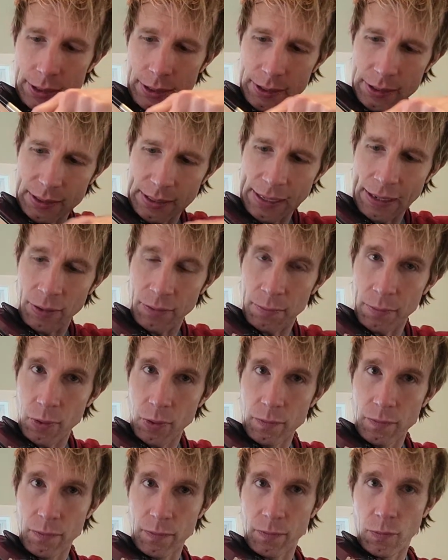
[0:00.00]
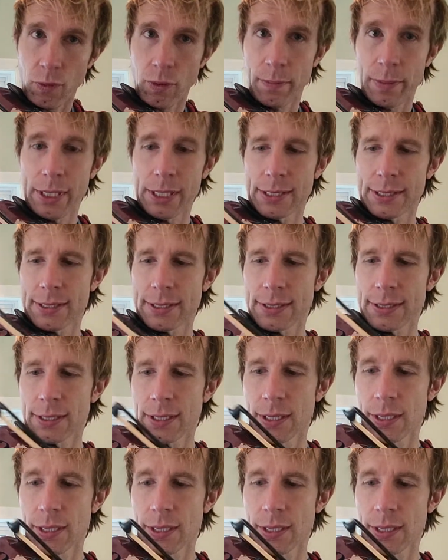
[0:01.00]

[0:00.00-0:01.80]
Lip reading: down bow for 4 beats,